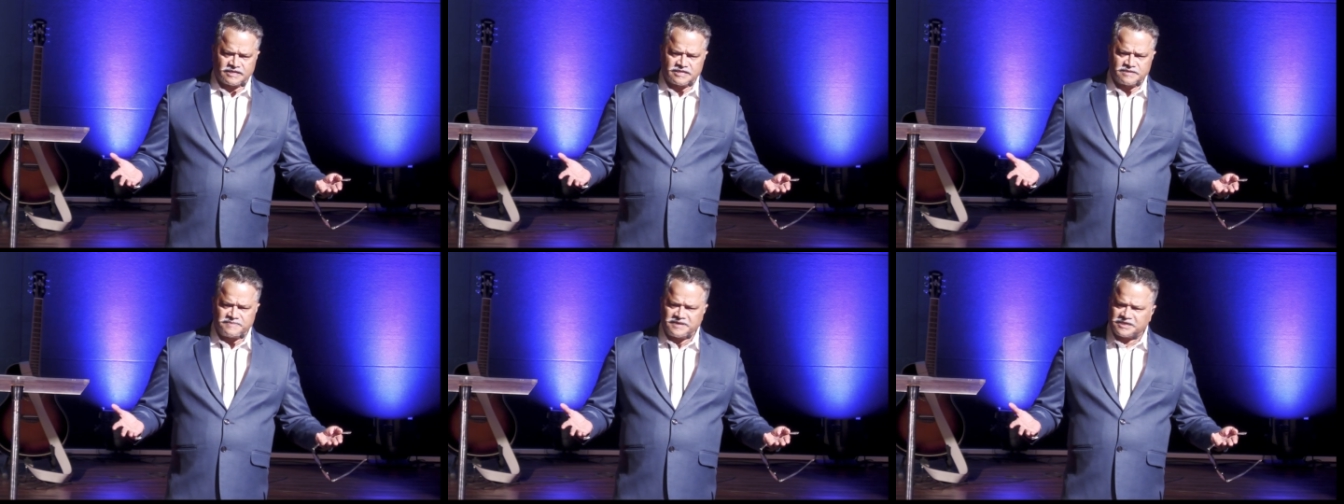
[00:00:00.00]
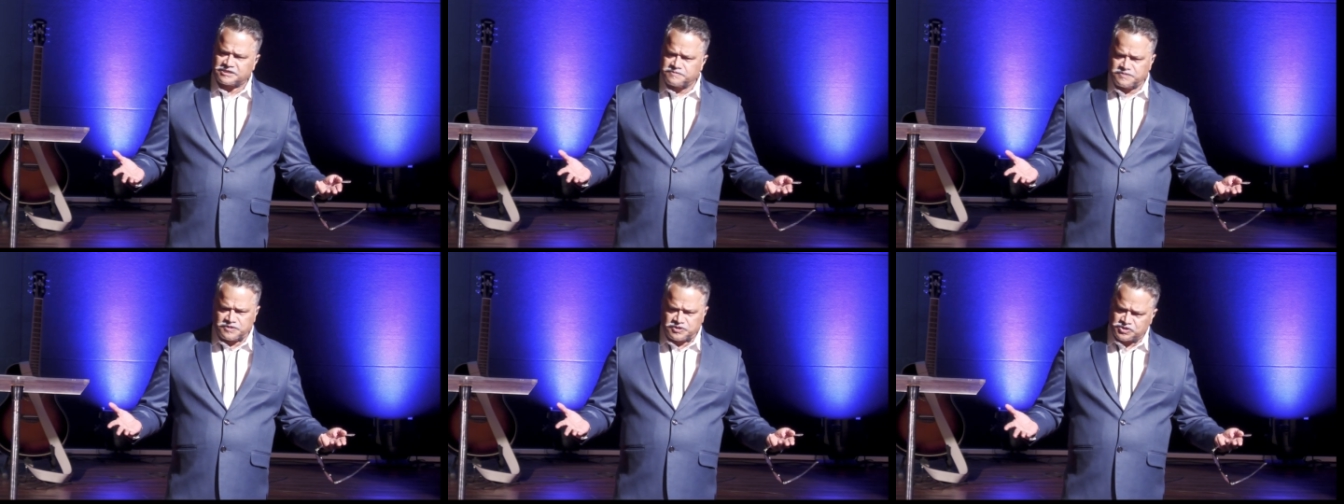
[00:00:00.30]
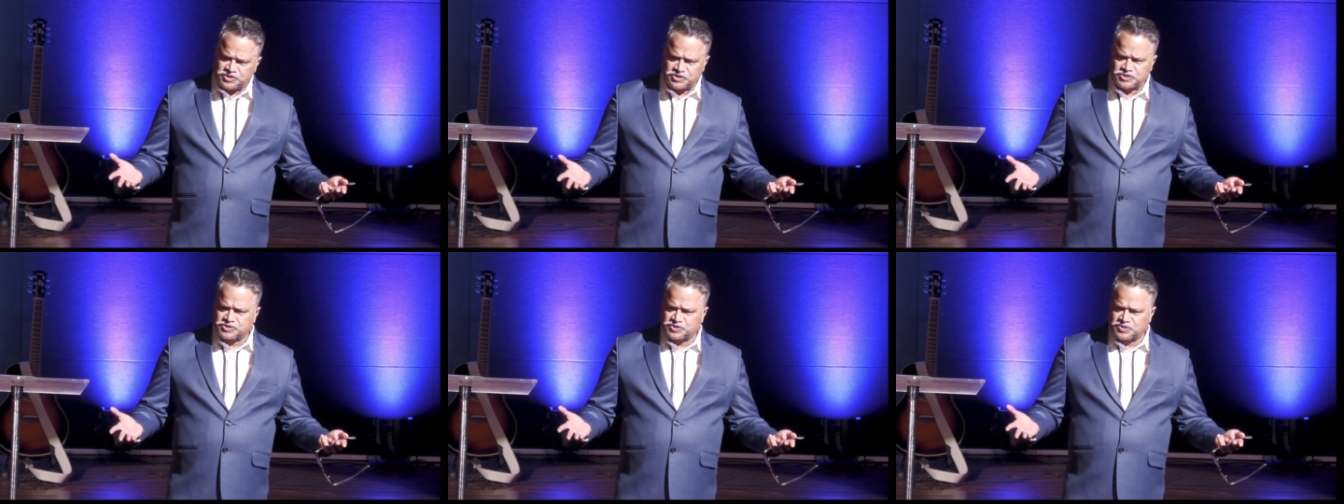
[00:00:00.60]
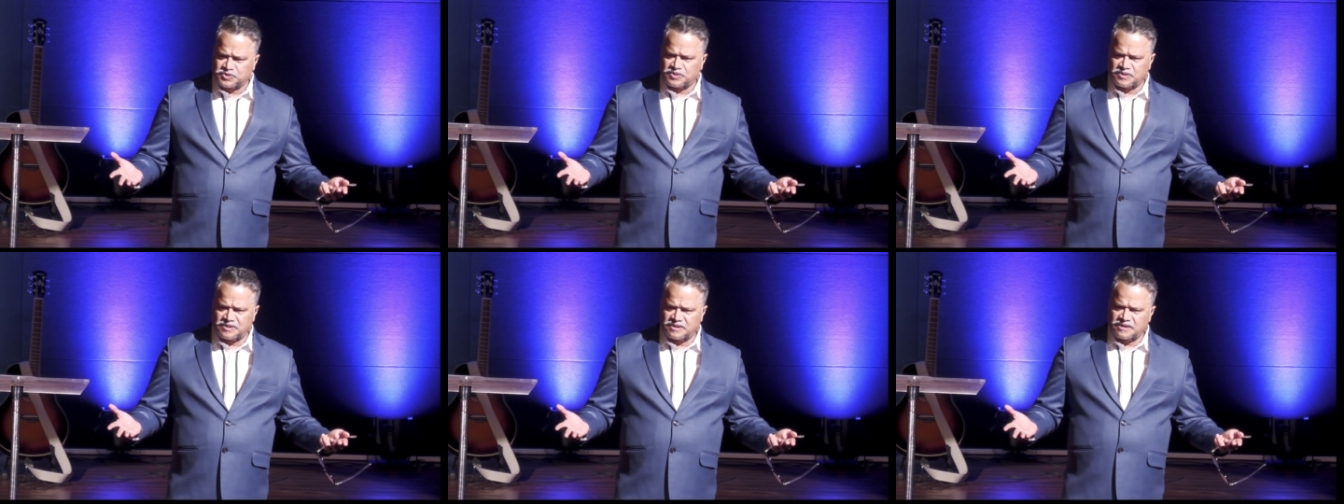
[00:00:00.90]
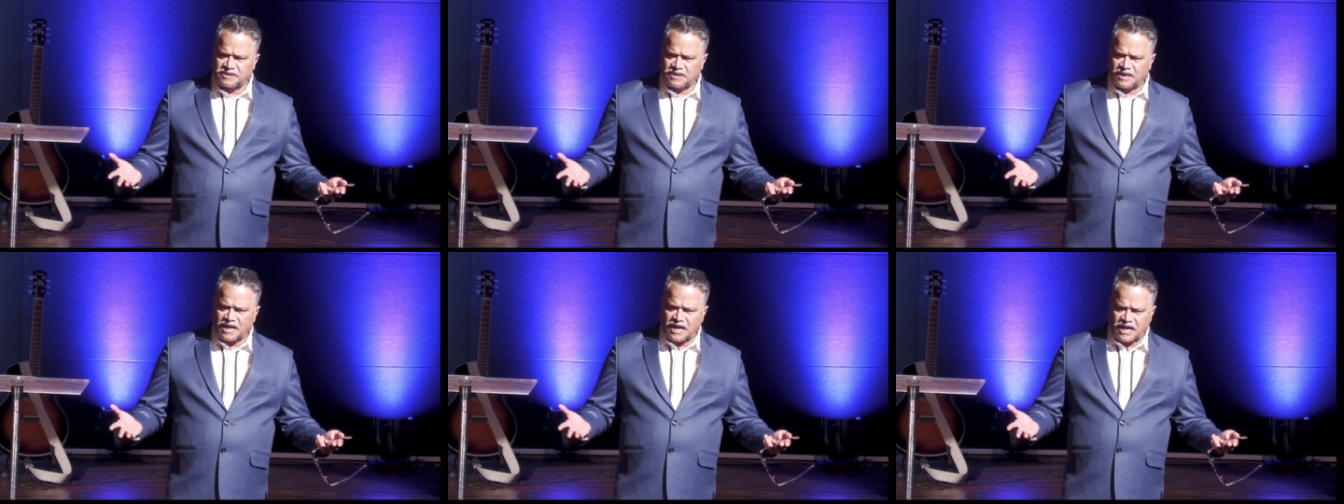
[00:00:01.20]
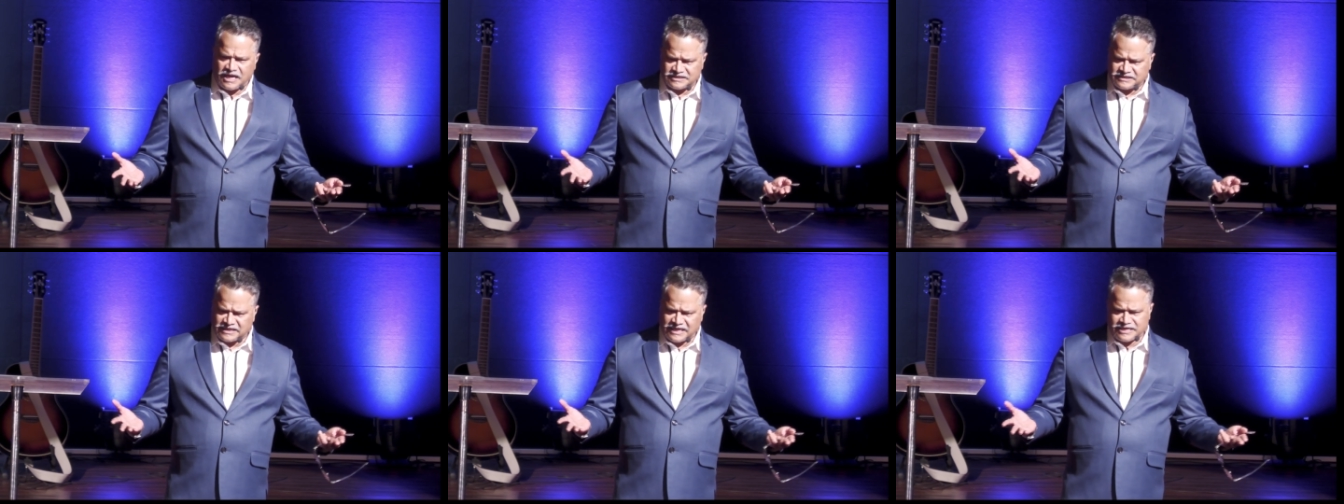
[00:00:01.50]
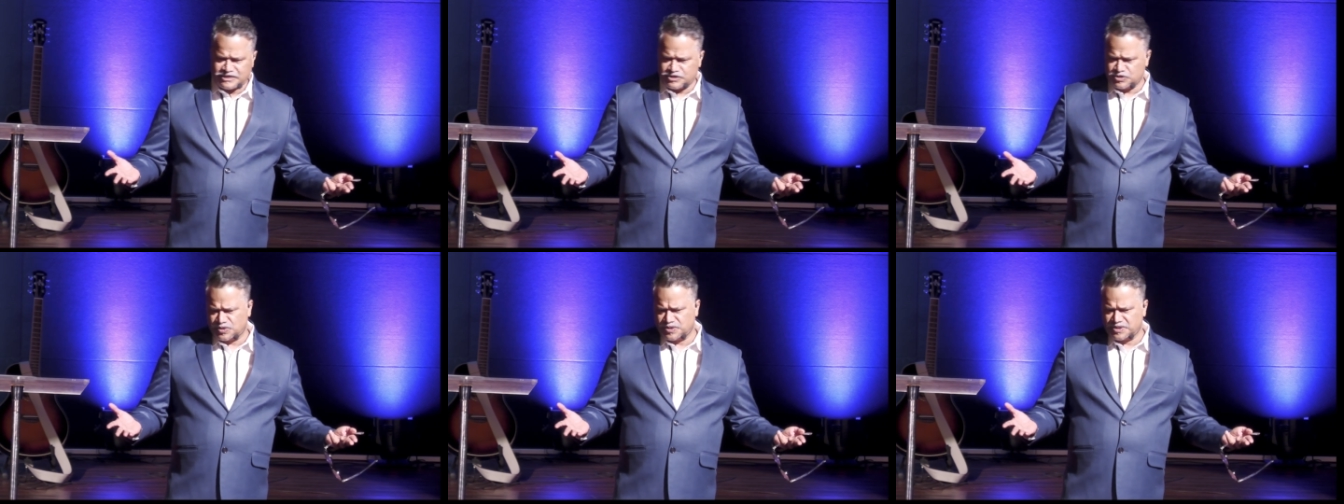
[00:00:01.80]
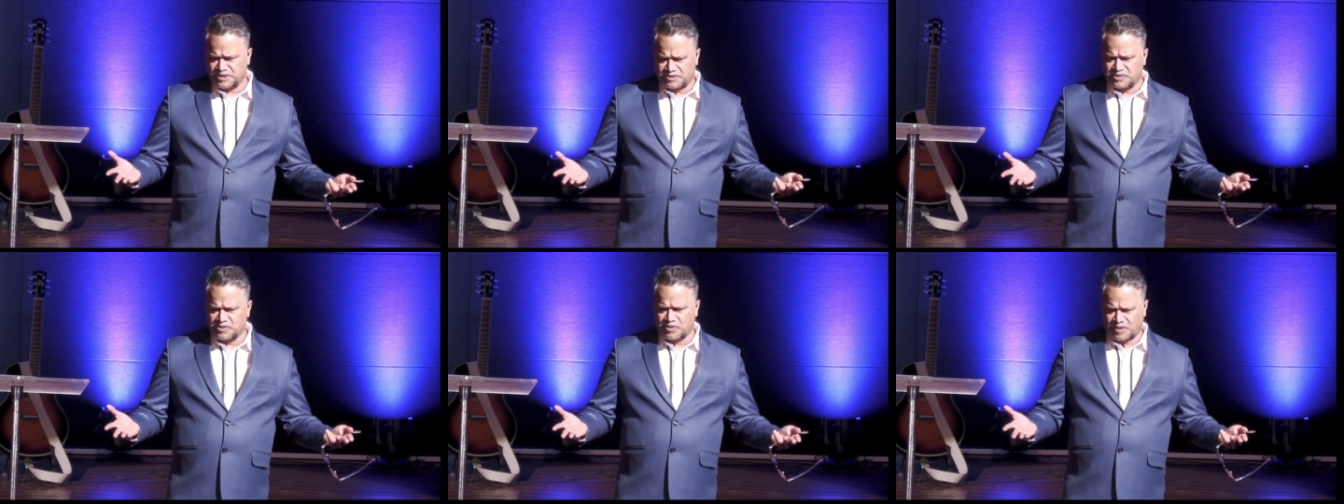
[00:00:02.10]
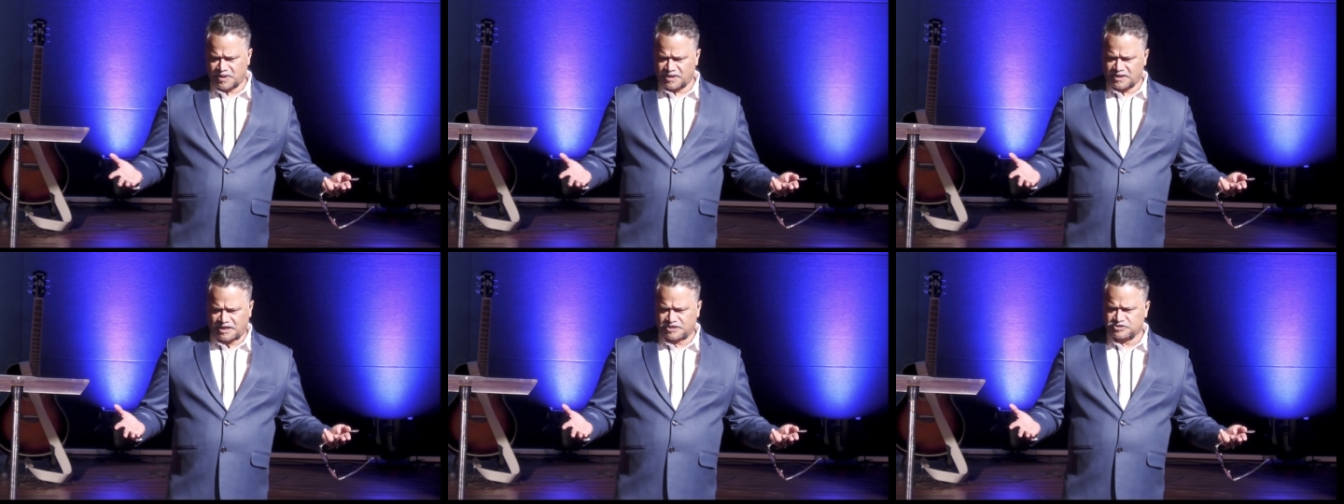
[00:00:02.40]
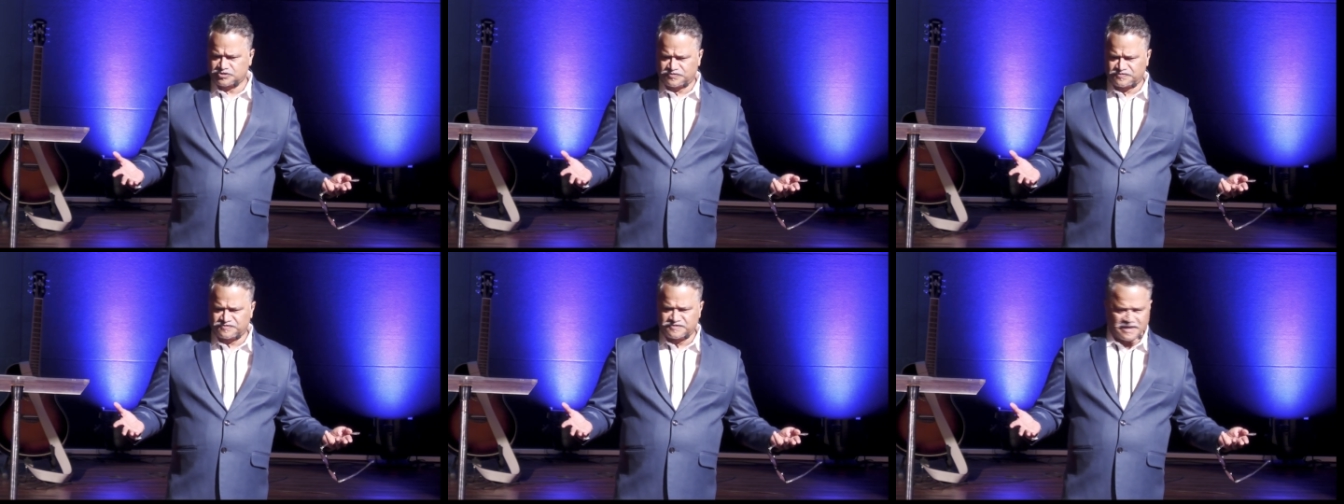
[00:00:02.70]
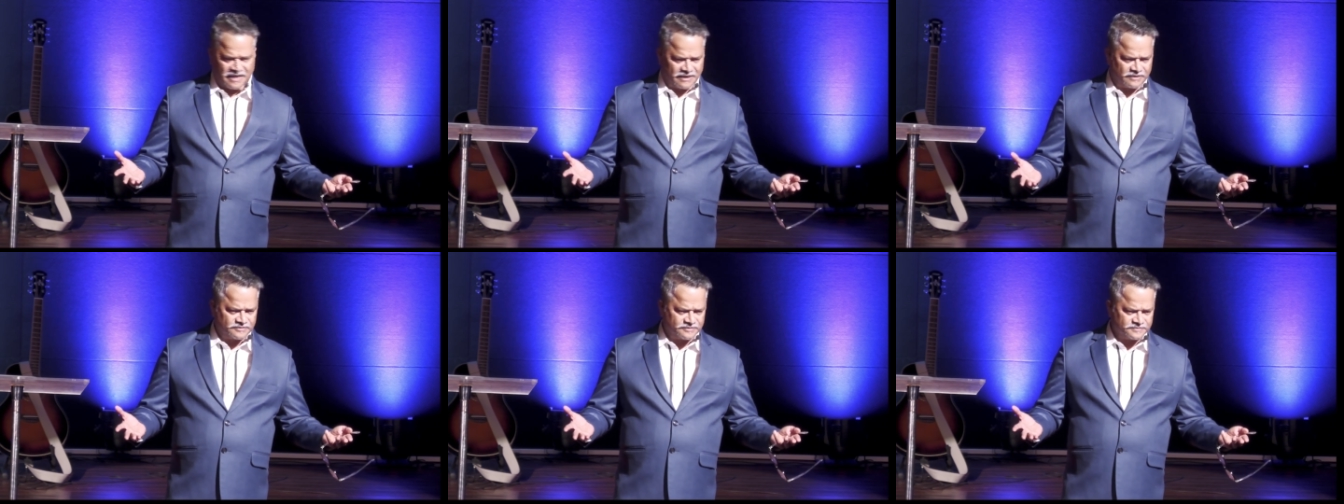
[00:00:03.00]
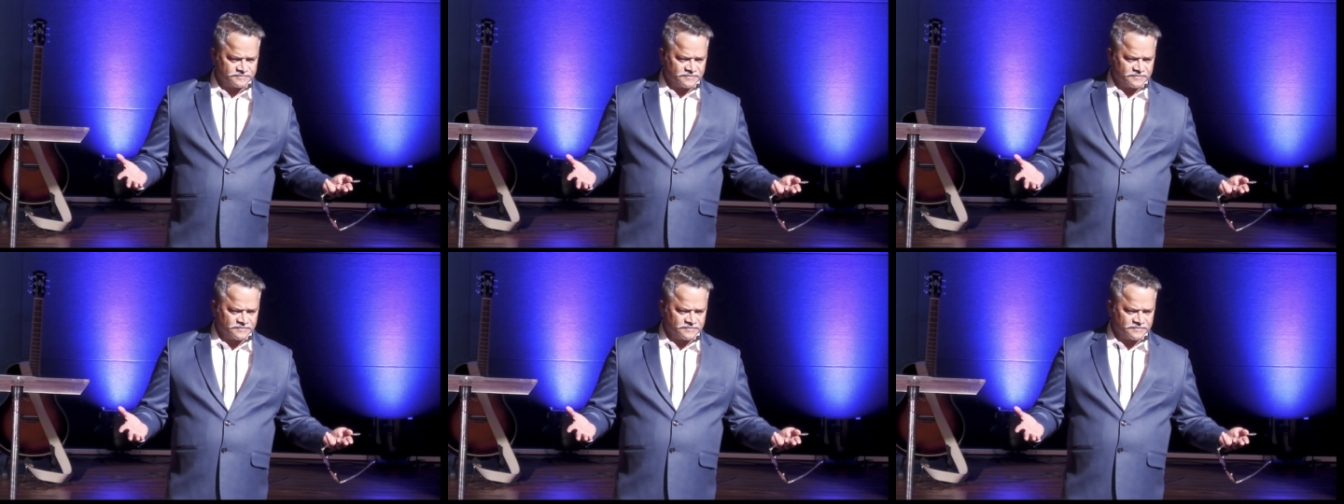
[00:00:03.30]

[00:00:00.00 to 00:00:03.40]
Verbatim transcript: of the best music school as I know in Goa, as of now.